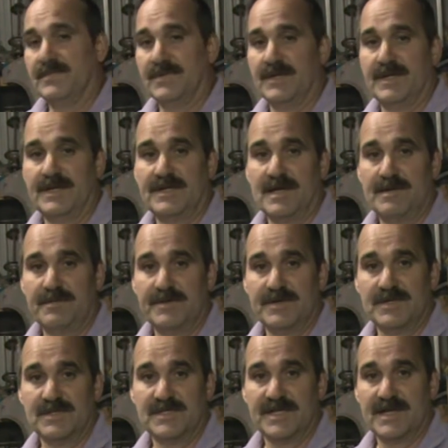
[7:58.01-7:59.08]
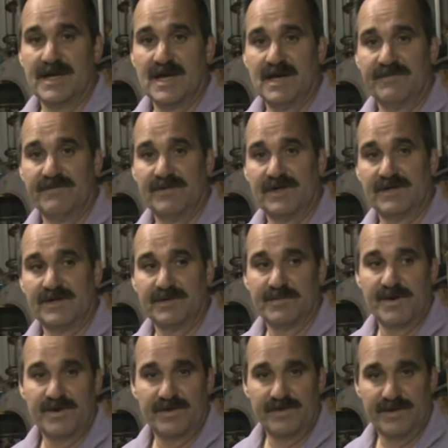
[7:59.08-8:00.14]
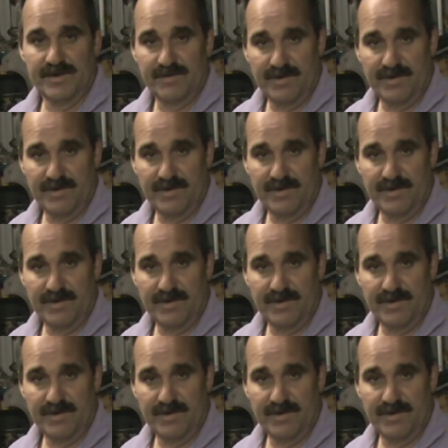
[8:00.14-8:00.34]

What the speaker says: Anytime you use any kind of electric motor, though, you